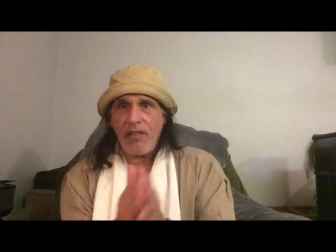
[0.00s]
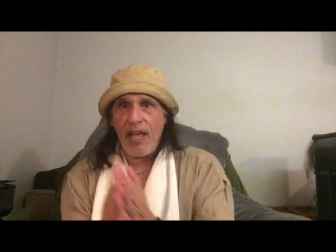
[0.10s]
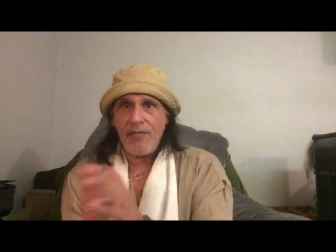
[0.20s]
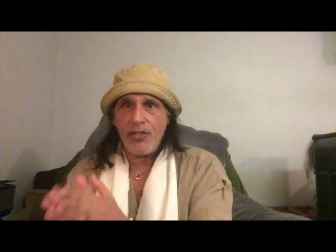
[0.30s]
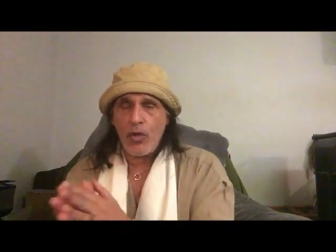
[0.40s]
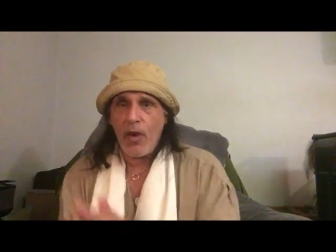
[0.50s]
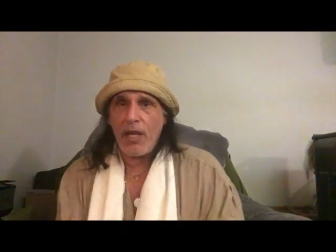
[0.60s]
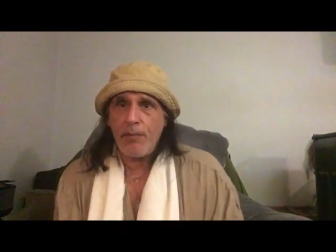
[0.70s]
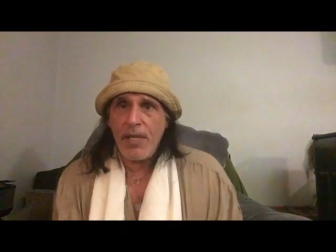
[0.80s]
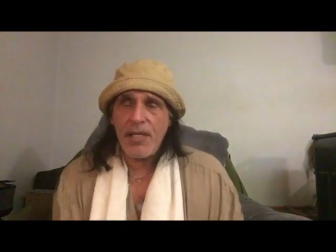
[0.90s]
life, joy,
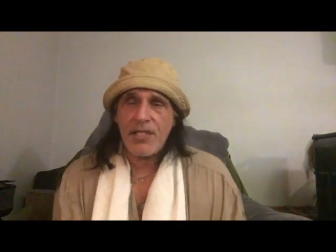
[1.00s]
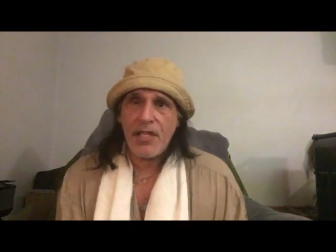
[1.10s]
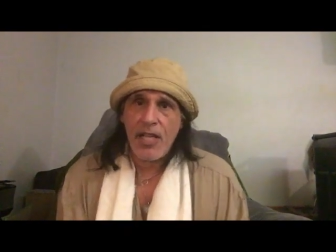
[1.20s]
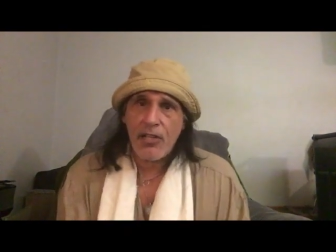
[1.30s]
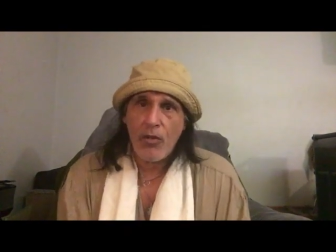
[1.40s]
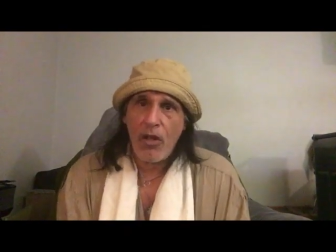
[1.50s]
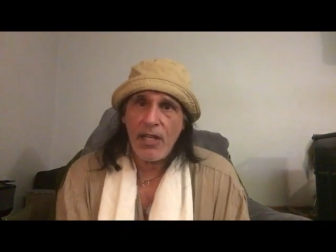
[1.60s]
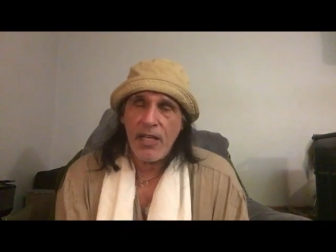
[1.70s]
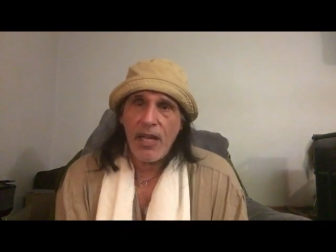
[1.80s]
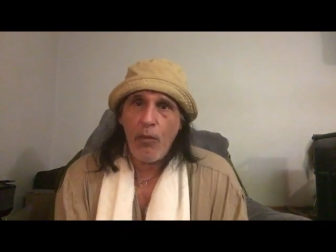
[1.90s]
and peace, and that's all
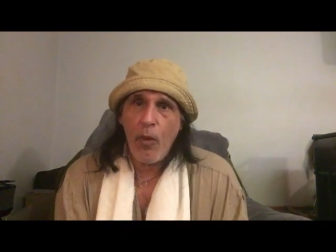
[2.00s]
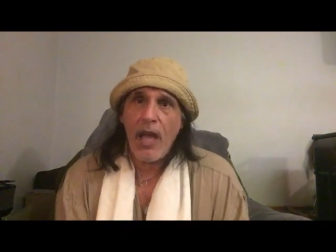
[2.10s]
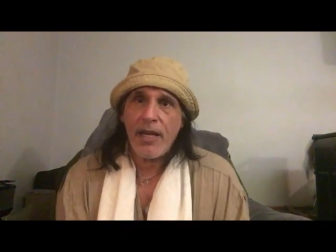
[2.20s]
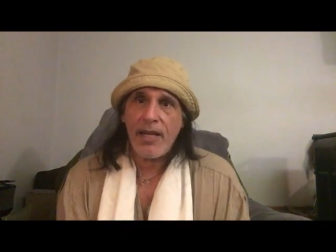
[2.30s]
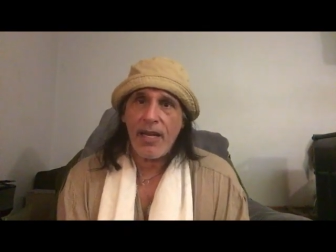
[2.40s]
he and I wanted.